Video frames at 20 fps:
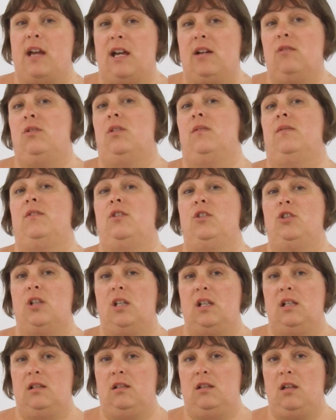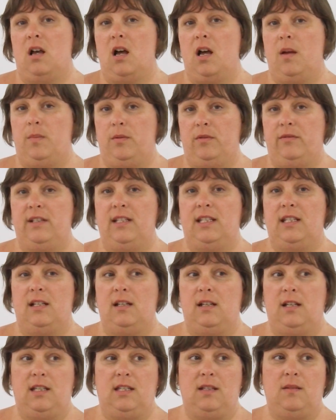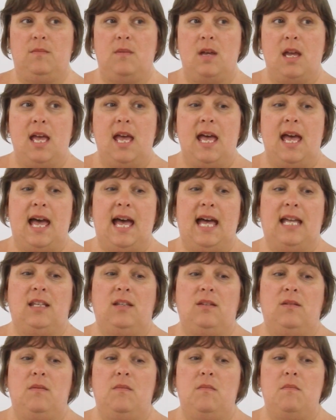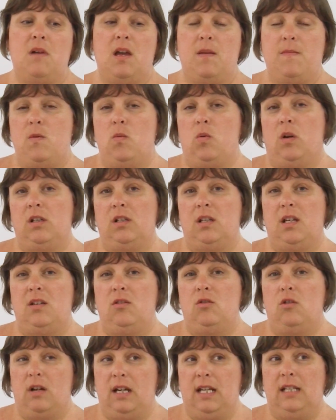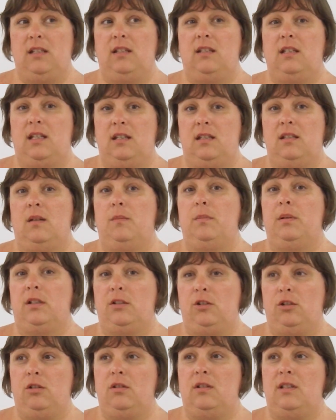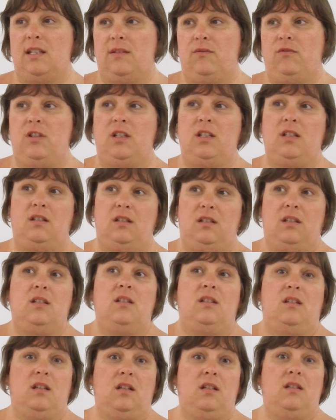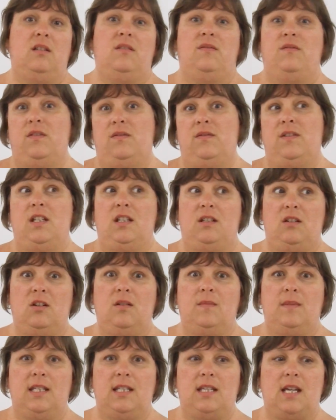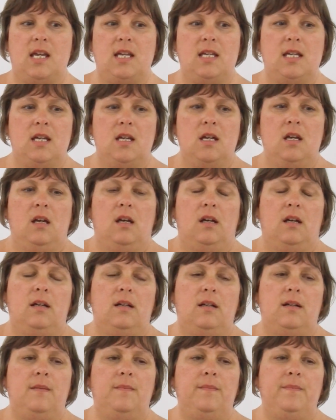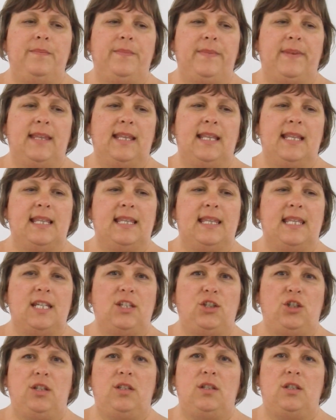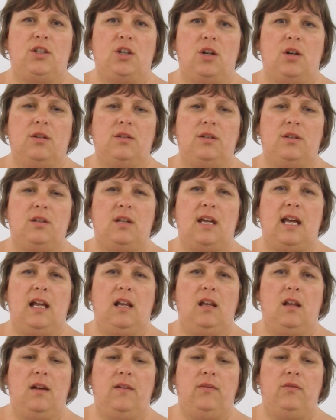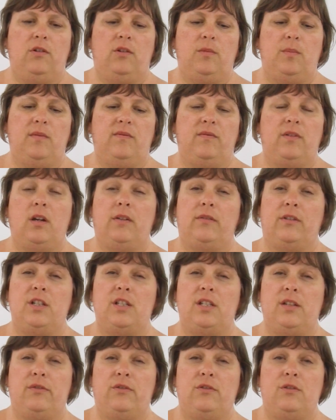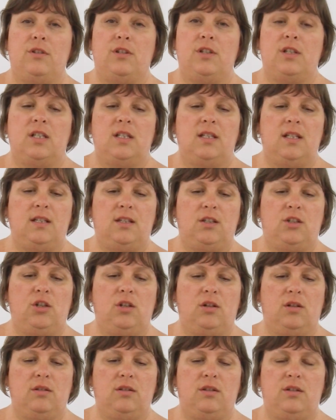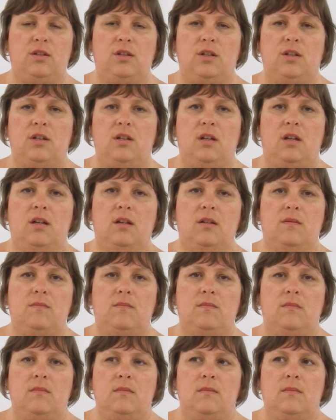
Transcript: out of congenital hyperinsulinism, and maybe one day not had to test her blood sugars every 10 to 15 times a day. There's just a chance that our life would have been very, very different. There's a chance that